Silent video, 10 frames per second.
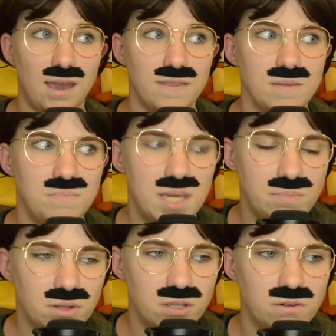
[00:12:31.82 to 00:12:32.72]
And the
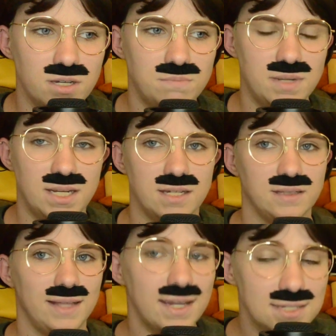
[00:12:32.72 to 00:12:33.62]
people who had been
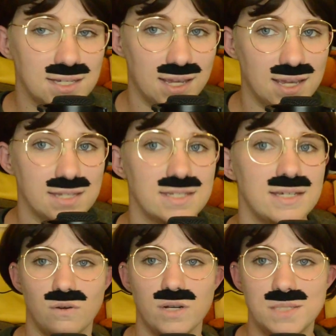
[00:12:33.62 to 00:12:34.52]
collecting it
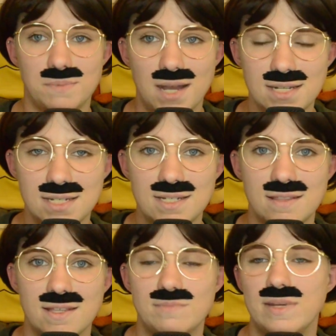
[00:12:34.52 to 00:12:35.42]
responded to
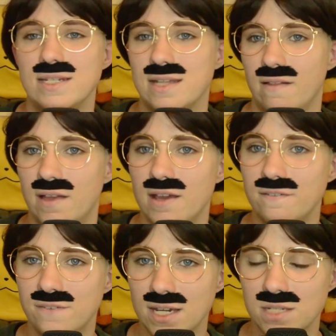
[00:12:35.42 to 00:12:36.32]
this Mandela
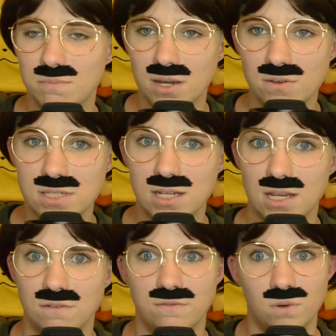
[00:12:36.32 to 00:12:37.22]
effect post
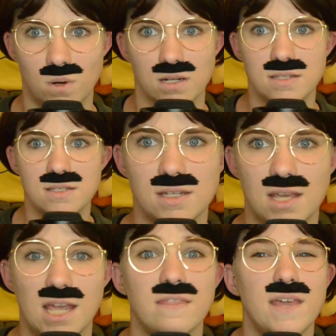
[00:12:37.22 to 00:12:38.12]
in force,
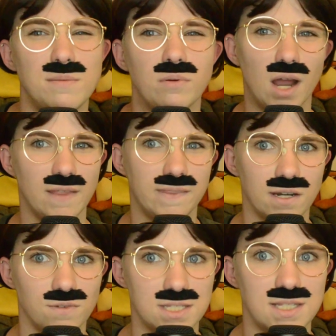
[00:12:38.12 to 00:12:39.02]
and they brought
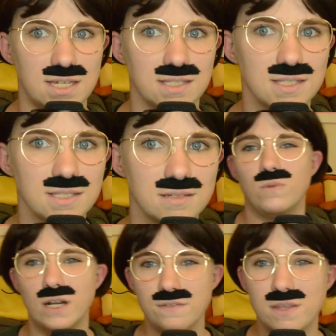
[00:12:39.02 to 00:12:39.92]
their receipts.
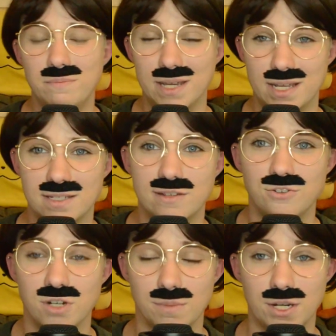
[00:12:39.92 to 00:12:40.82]
One of the biggest
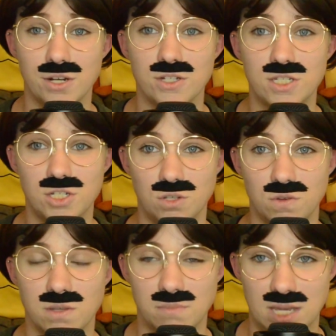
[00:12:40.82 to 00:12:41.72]
contributors
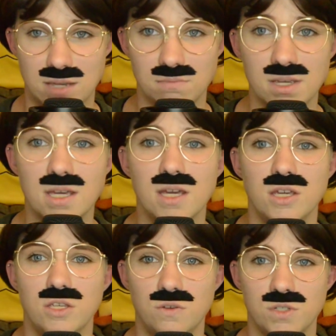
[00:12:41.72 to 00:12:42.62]
to the meme,
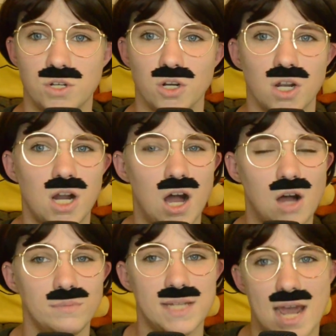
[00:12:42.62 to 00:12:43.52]
user
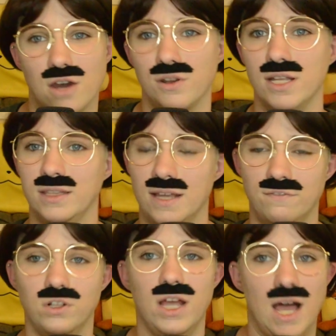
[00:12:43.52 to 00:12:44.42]
Calm Down
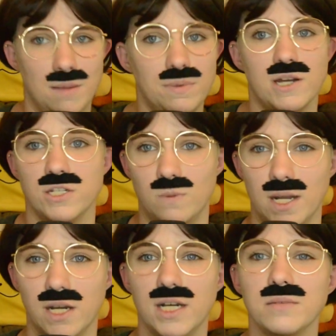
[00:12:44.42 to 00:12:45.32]
Level Up on
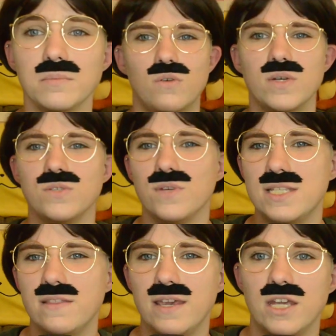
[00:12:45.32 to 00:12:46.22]
Twitter, was
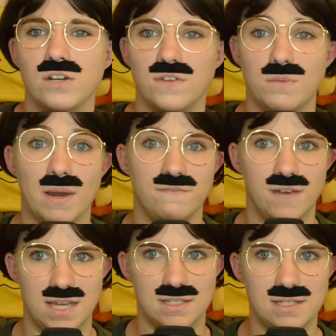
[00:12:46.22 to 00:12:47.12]
recently interviewed by
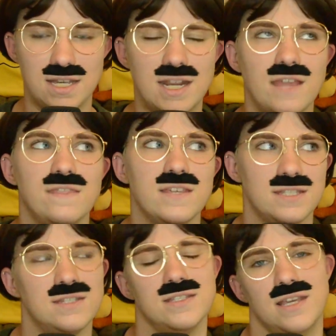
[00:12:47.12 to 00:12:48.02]
Vice and had
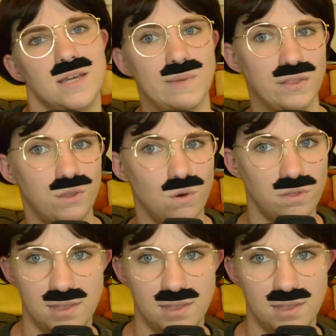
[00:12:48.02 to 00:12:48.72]
this to say about the whole